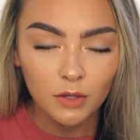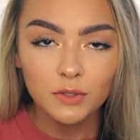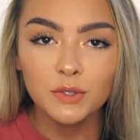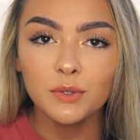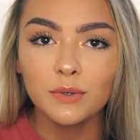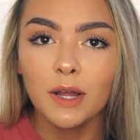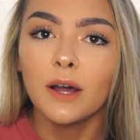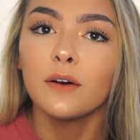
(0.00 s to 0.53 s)

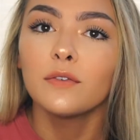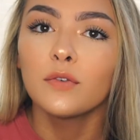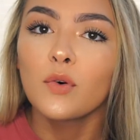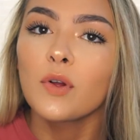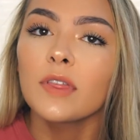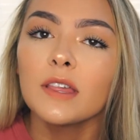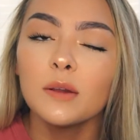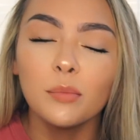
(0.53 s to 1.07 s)
So now
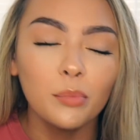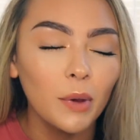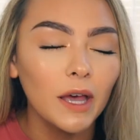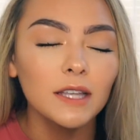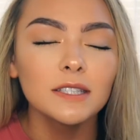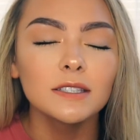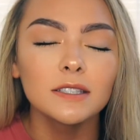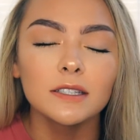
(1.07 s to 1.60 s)
for the
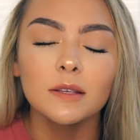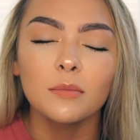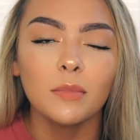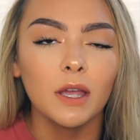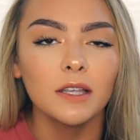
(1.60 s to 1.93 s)
best